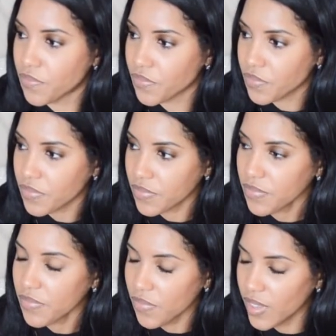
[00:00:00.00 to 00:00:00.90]

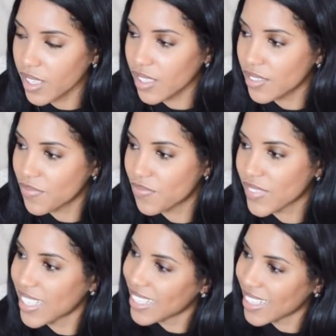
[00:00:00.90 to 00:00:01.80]
Yes, I love
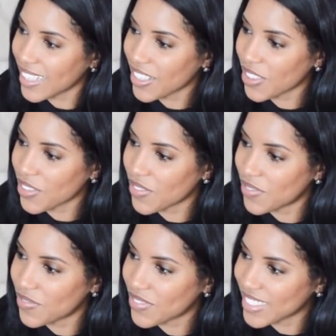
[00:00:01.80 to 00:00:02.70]
that. Wise
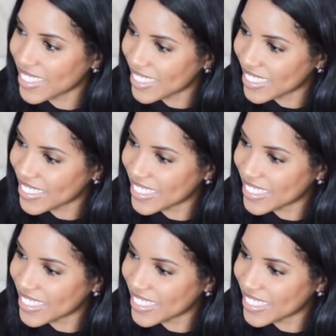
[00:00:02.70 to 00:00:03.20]
words. Speaking of being